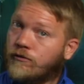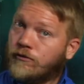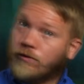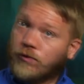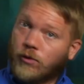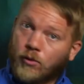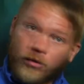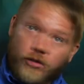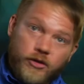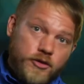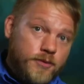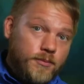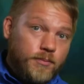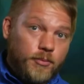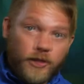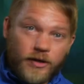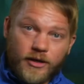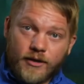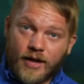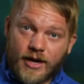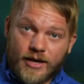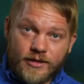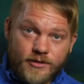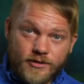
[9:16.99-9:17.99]
Florida's
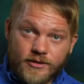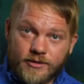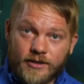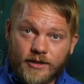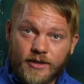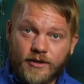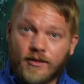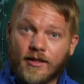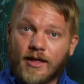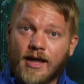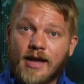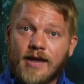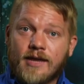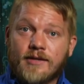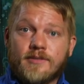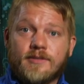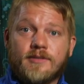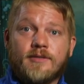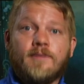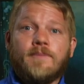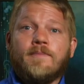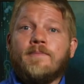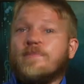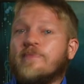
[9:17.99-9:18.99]
pre-licensing
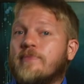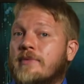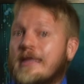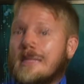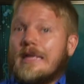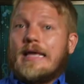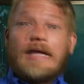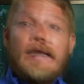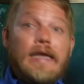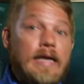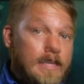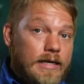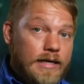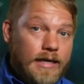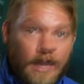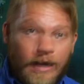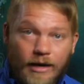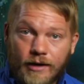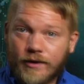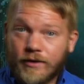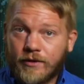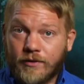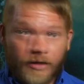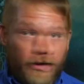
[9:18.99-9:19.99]
class,
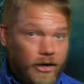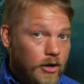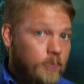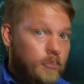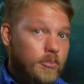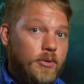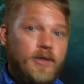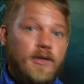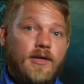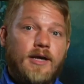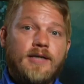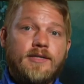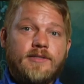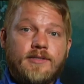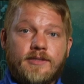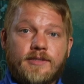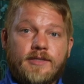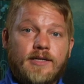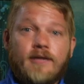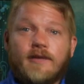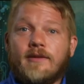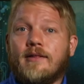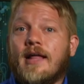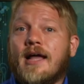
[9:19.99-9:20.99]
Indiana and their
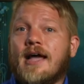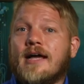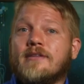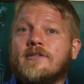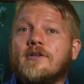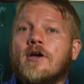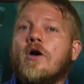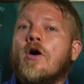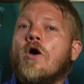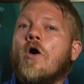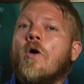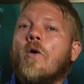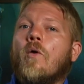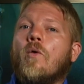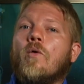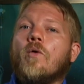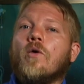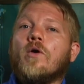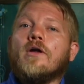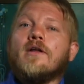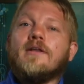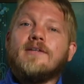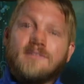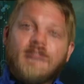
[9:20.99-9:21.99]
pre-licensing class,
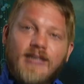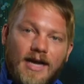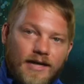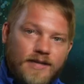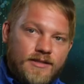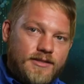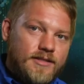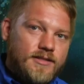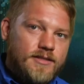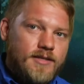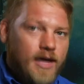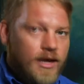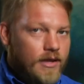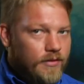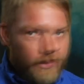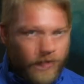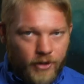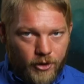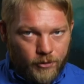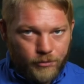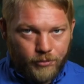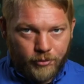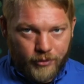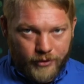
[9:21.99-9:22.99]
or Texas and
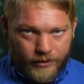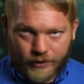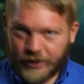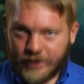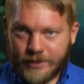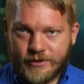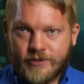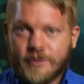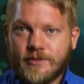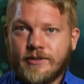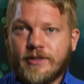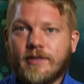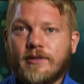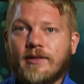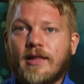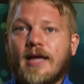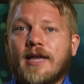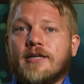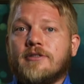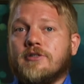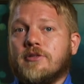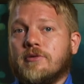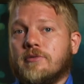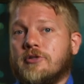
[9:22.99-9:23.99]
their pre-licensing
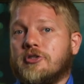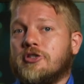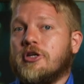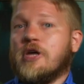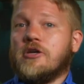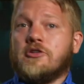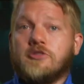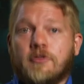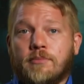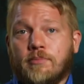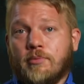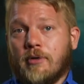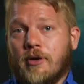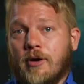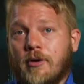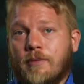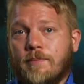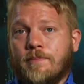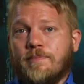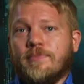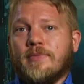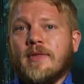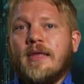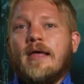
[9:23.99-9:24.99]
class through AdjusterPro.
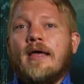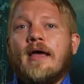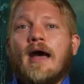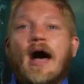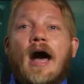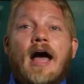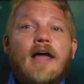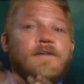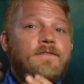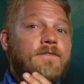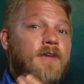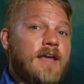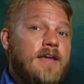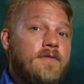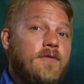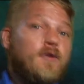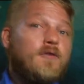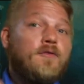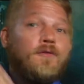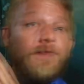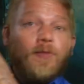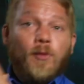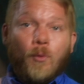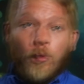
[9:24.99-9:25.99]
I favor
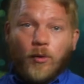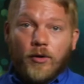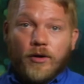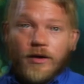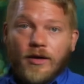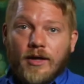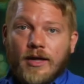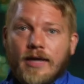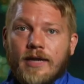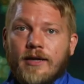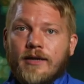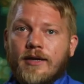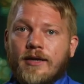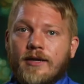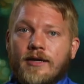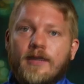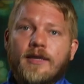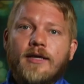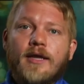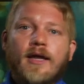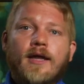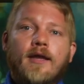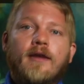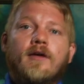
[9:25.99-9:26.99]
Florida and
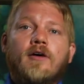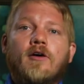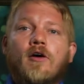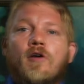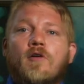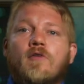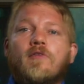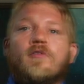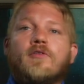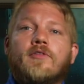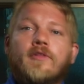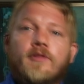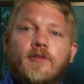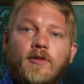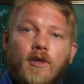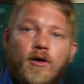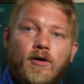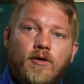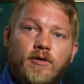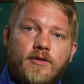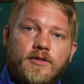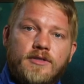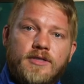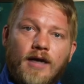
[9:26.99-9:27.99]
Indiana over the
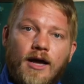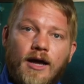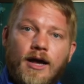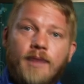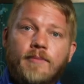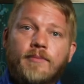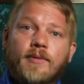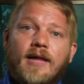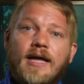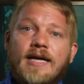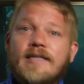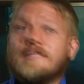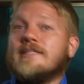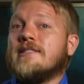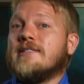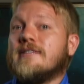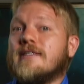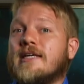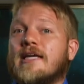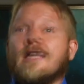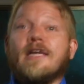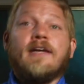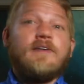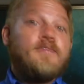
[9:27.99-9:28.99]
long-time
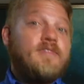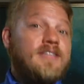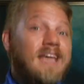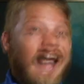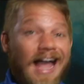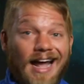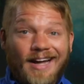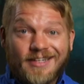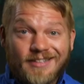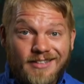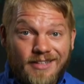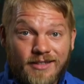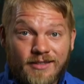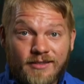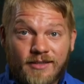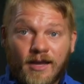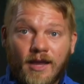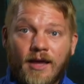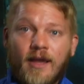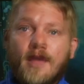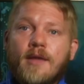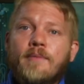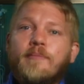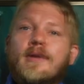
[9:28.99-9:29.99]
license king of Texas
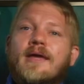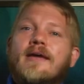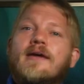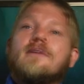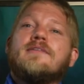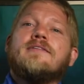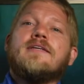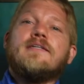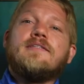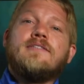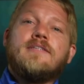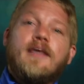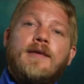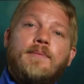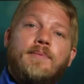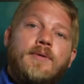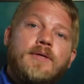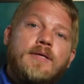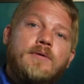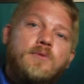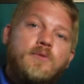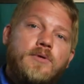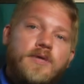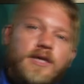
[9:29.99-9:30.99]
because they
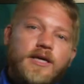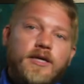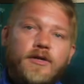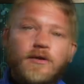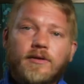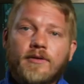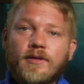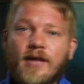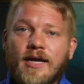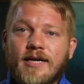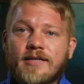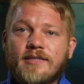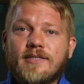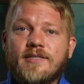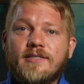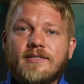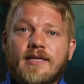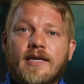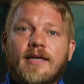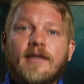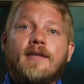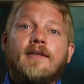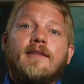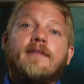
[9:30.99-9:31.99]
typically will get your license
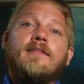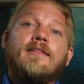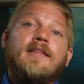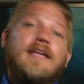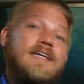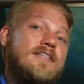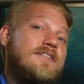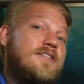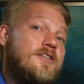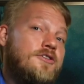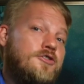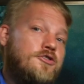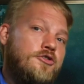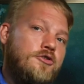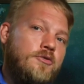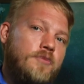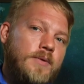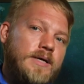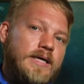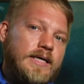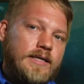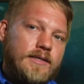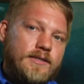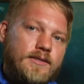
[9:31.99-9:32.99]
in in less than two
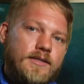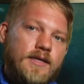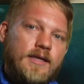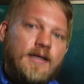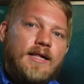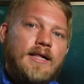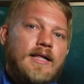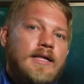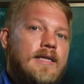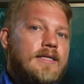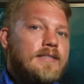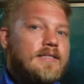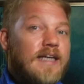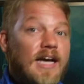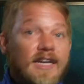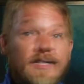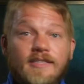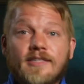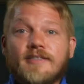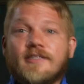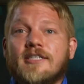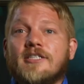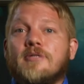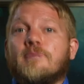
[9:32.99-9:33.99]
weeks.
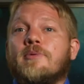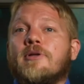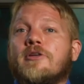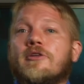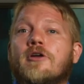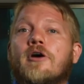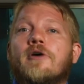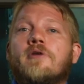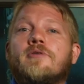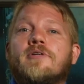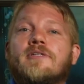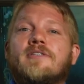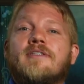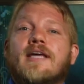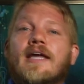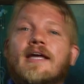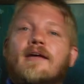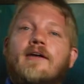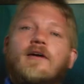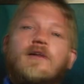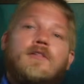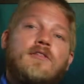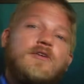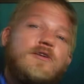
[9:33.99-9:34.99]
Texas has been known to
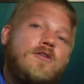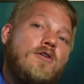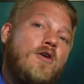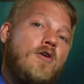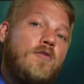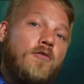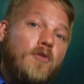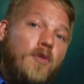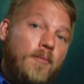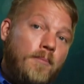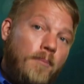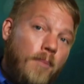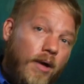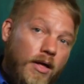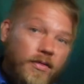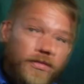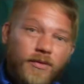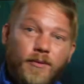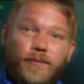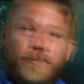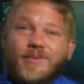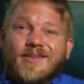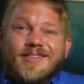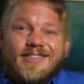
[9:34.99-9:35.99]
take a little over a
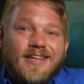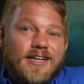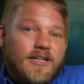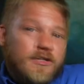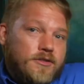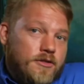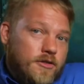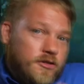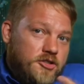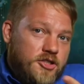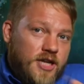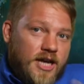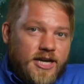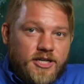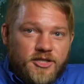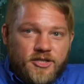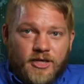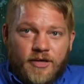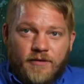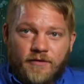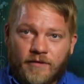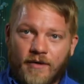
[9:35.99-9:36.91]
month, but things are changing